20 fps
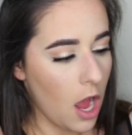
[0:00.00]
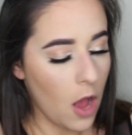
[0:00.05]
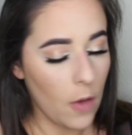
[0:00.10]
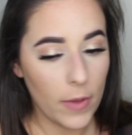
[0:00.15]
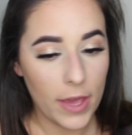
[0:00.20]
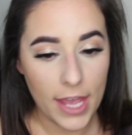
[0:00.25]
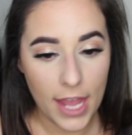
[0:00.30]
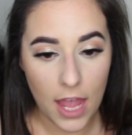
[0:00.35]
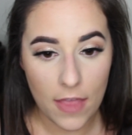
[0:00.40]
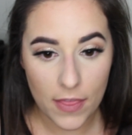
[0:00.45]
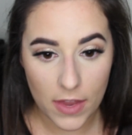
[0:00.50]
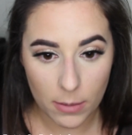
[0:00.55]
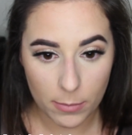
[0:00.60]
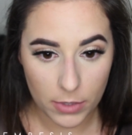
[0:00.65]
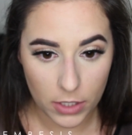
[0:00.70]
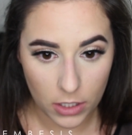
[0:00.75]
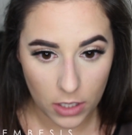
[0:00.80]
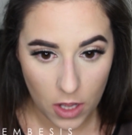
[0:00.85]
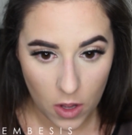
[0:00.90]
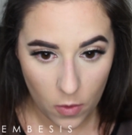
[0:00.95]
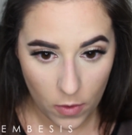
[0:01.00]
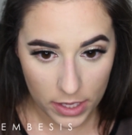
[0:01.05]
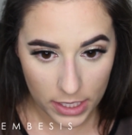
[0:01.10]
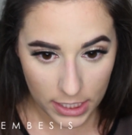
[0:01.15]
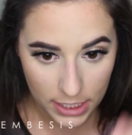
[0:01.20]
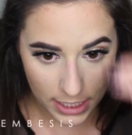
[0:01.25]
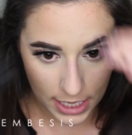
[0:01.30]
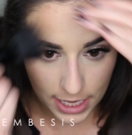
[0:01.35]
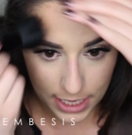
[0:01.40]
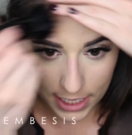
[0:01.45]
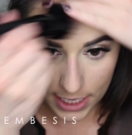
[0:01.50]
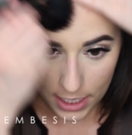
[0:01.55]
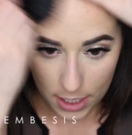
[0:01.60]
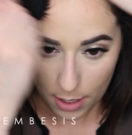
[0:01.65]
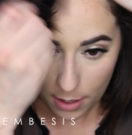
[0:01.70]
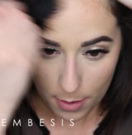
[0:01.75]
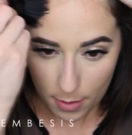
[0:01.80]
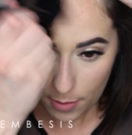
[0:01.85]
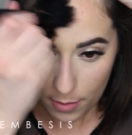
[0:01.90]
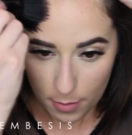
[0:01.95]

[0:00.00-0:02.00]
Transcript: Okay, and then I'm gonna go in and